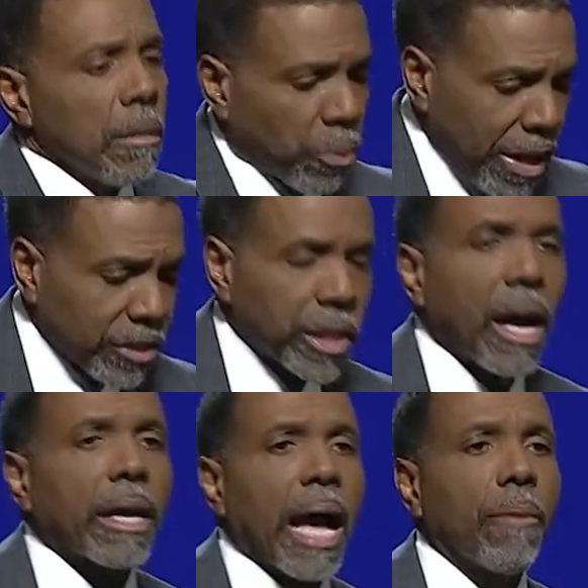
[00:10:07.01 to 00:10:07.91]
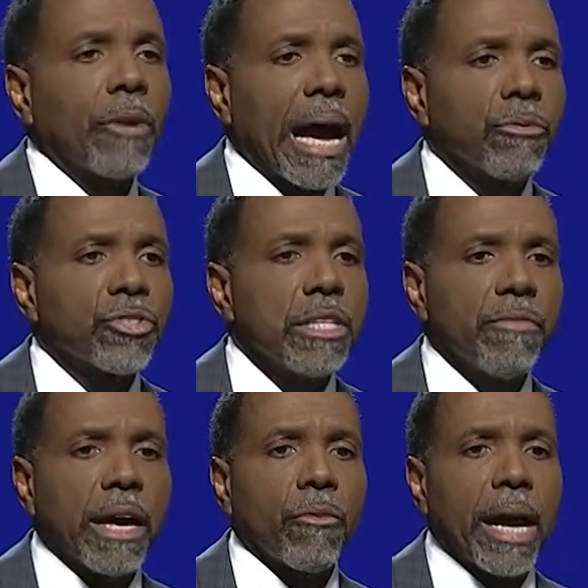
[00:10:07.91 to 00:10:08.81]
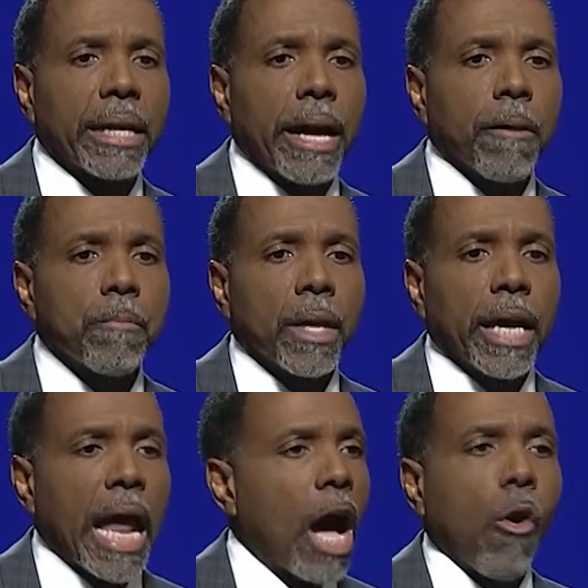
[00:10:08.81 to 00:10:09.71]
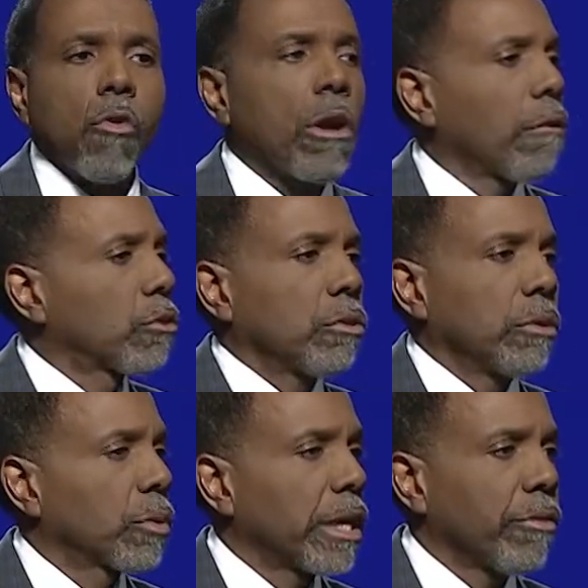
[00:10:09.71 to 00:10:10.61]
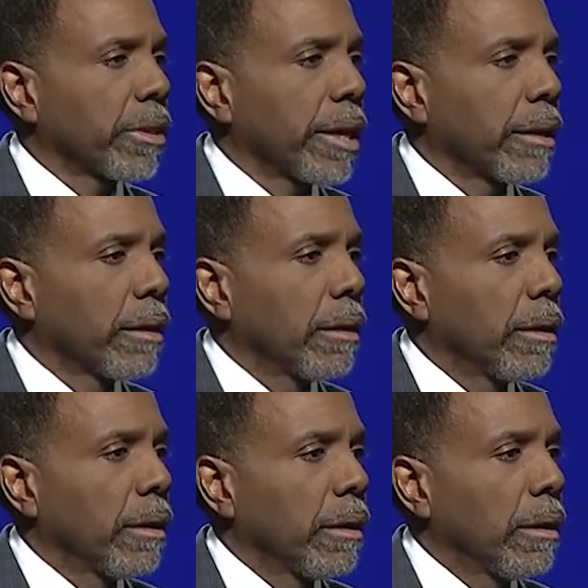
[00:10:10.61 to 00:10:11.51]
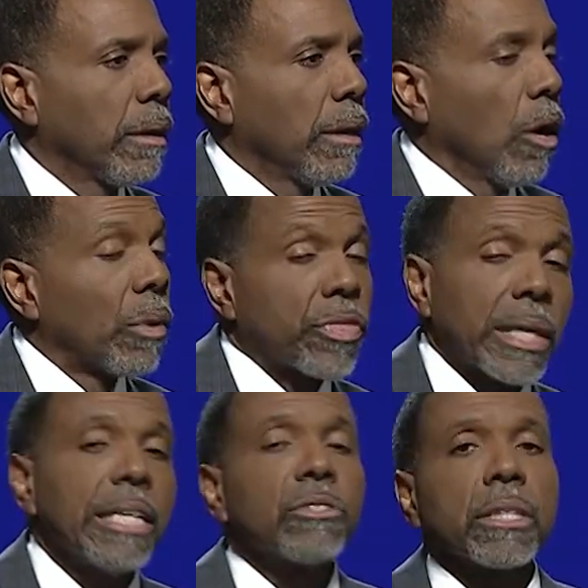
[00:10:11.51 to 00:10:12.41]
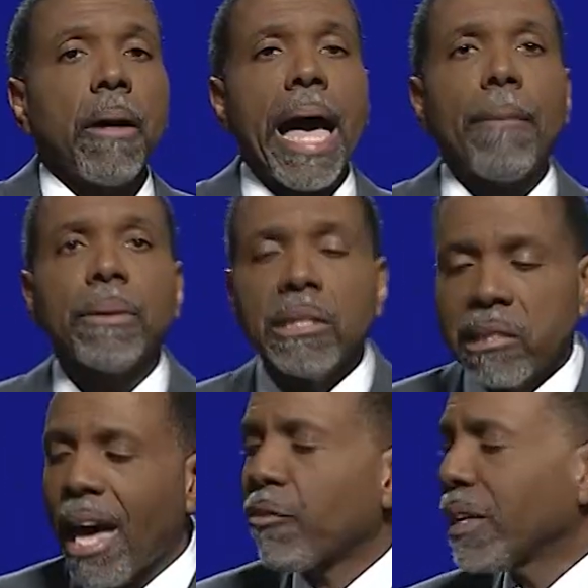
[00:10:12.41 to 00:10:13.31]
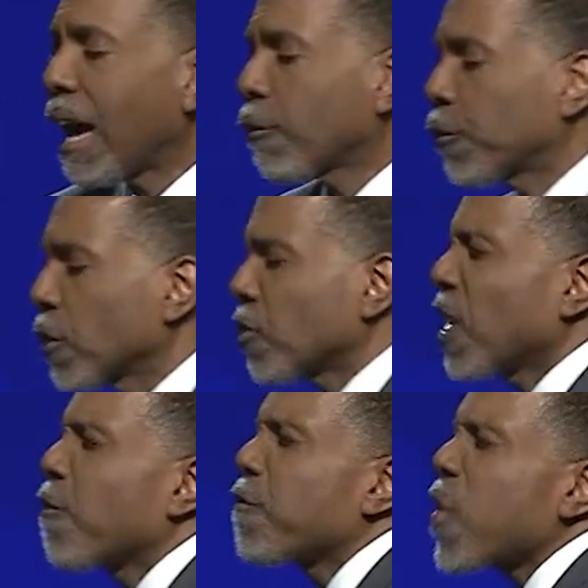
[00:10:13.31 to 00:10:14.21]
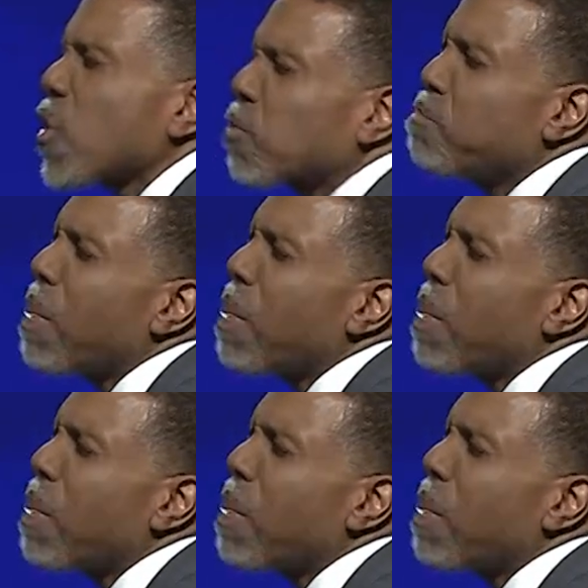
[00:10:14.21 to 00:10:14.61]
praise God, I, I received that right now. And I hold on to it with everything. When things happen to Taffy and I, the first thing, first